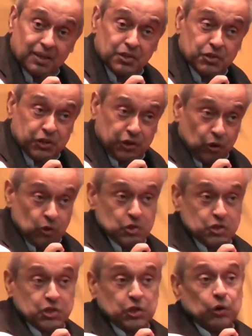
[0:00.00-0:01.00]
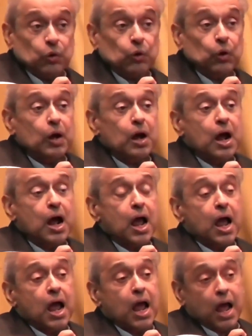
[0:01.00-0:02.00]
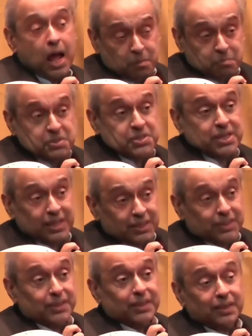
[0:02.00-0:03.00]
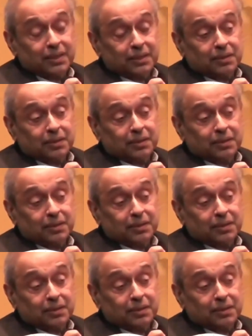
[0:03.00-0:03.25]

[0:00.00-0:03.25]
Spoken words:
she also helps India,